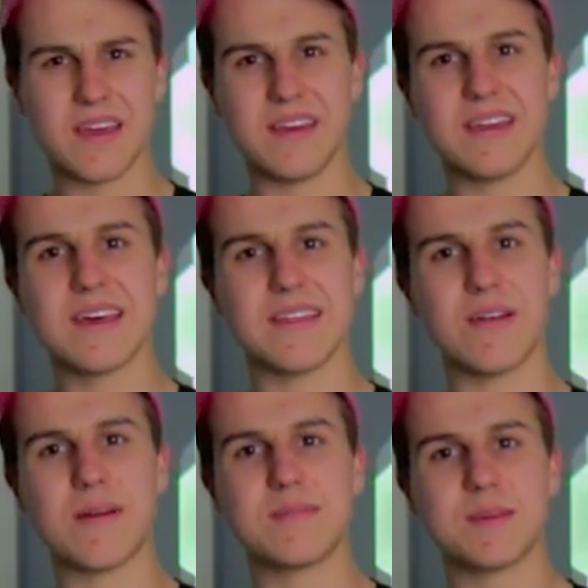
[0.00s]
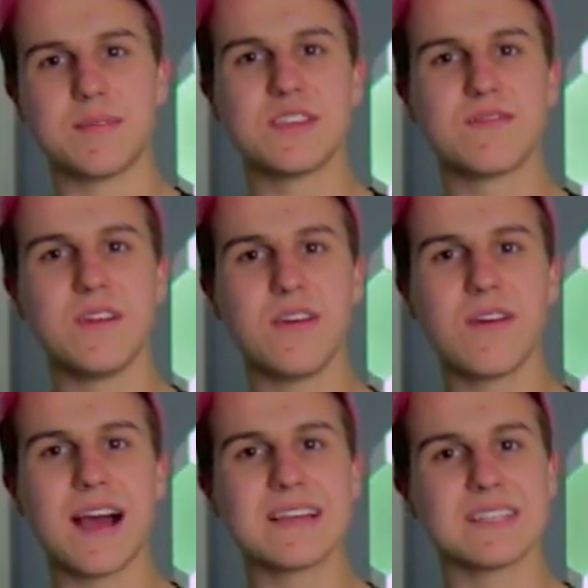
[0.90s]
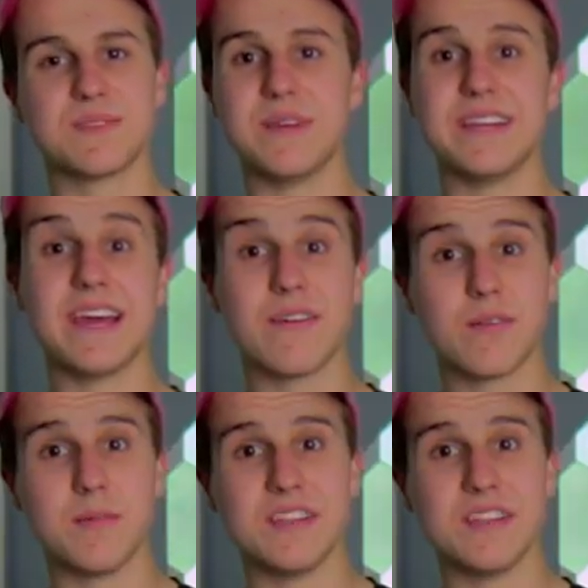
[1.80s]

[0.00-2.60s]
And yeah, that wraps up this video, guys. It's been Dan from